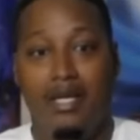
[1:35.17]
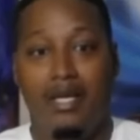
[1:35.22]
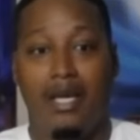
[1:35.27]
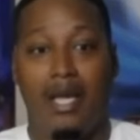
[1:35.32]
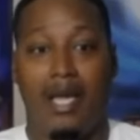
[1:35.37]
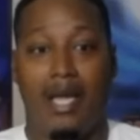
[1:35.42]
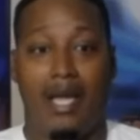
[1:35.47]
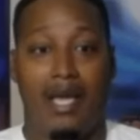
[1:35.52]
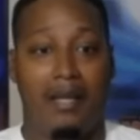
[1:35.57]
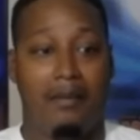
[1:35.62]

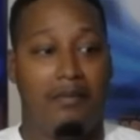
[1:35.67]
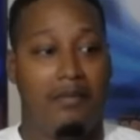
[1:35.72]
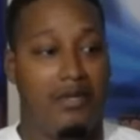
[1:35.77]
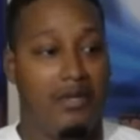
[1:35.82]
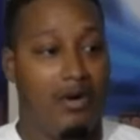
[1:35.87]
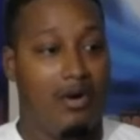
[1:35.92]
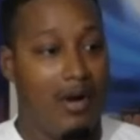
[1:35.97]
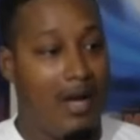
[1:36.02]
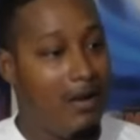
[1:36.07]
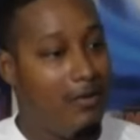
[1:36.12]
And you
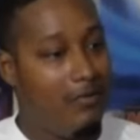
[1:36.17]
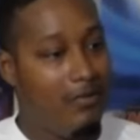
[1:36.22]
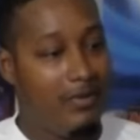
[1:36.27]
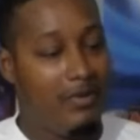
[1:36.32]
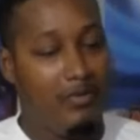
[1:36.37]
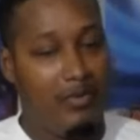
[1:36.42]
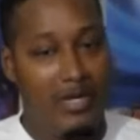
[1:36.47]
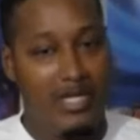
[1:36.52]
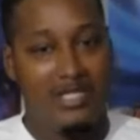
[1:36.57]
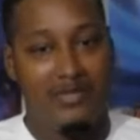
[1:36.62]
know, the
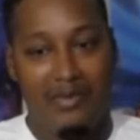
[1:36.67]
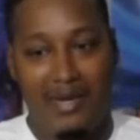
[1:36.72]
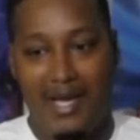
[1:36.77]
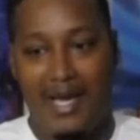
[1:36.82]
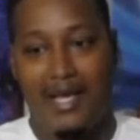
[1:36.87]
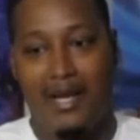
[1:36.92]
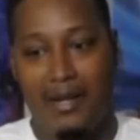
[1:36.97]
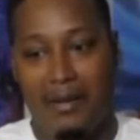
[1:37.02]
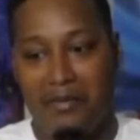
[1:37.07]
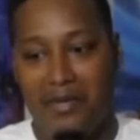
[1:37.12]
reason why
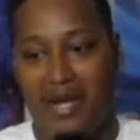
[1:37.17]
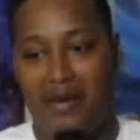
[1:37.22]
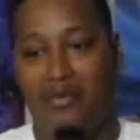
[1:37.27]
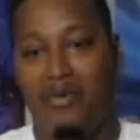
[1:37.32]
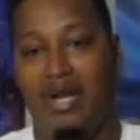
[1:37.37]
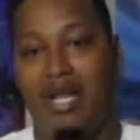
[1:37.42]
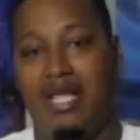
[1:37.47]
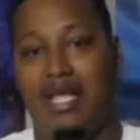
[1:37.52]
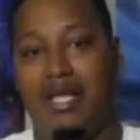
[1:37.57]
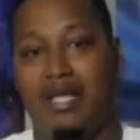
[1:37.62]
I'm not
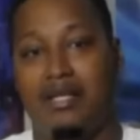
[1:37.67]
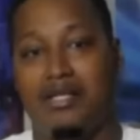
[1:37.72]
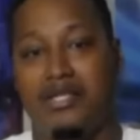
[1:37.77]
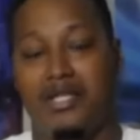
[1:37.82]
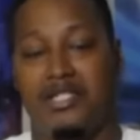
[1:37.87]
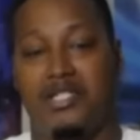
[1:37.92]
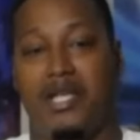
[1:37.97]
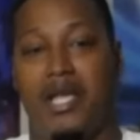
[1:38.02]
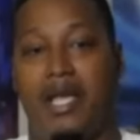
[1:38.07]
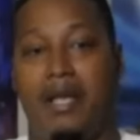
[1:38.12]
really
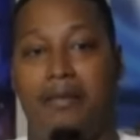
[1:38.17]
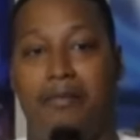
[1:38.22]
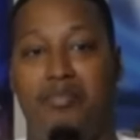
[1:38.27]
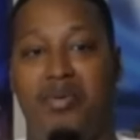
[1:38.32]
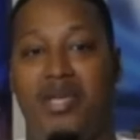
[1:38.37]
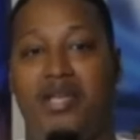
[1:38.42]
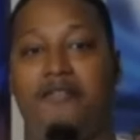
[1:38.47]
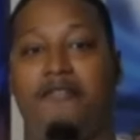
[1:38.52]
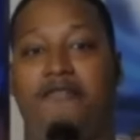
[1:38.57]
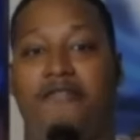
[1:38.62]
such a
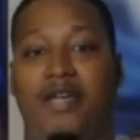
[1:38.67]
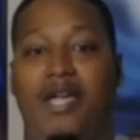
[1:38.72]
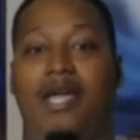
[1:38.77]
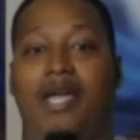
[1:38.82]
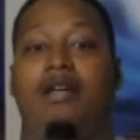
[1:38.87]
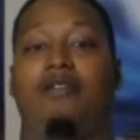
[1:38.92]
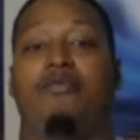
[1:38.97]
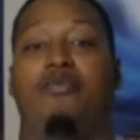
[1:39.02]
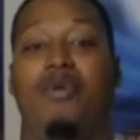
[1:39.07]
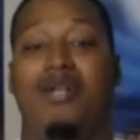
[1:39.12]
big fan
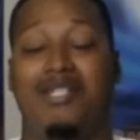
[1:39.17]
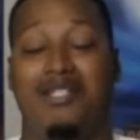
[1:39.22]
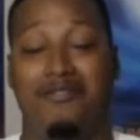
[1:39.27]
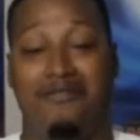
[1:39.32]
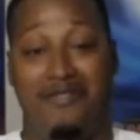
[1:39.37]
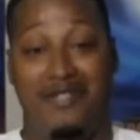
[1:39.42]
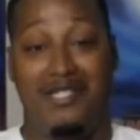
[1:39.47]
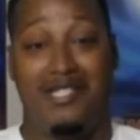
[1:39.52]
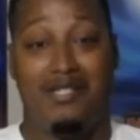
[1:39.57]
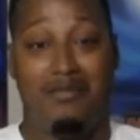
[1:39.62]
of Richard
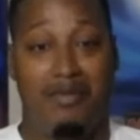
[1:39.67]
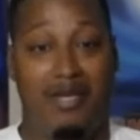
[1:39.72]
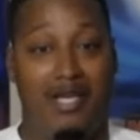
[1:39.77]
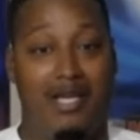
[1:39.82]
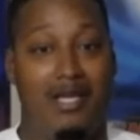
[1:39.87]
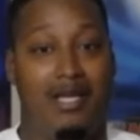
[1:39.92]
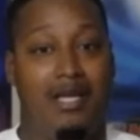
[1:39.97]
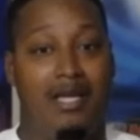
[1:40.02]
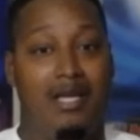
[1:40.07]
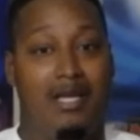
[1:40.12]
Fils-Aimé,
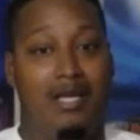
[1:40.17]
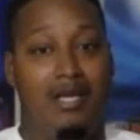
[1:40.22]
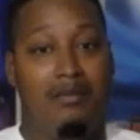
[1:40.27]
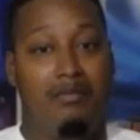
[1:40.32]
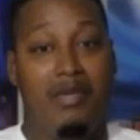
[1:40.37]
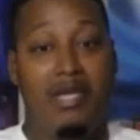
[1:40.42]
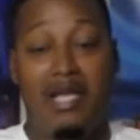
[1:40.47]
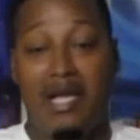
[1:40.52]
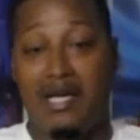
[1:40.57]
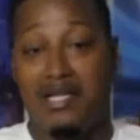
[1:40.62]

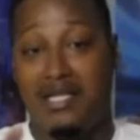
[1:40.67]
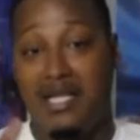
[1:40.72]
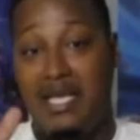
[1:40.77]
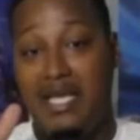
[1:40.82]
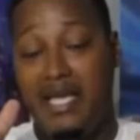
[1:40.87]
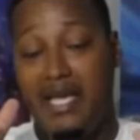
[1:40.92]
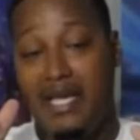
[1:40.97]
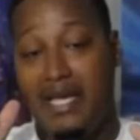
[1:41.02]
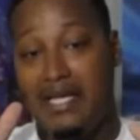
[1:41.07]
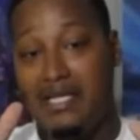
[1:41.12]
because he
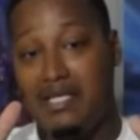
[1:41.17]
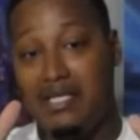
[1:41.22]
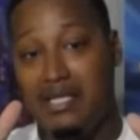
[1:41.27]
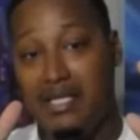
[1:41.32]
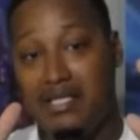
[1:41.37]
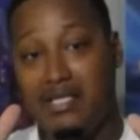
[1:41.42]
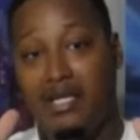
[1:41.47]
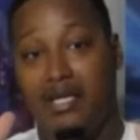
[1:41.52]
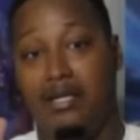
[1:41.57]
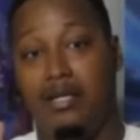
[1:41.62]
is
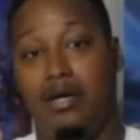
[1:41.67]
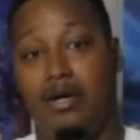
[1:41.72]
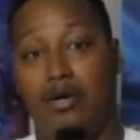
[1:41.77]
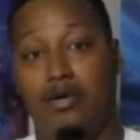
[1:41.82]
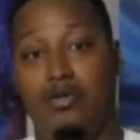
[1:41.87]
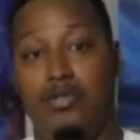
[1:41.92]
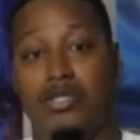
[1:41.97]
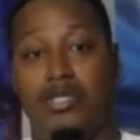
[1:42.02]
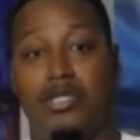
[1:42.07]
Nintendo's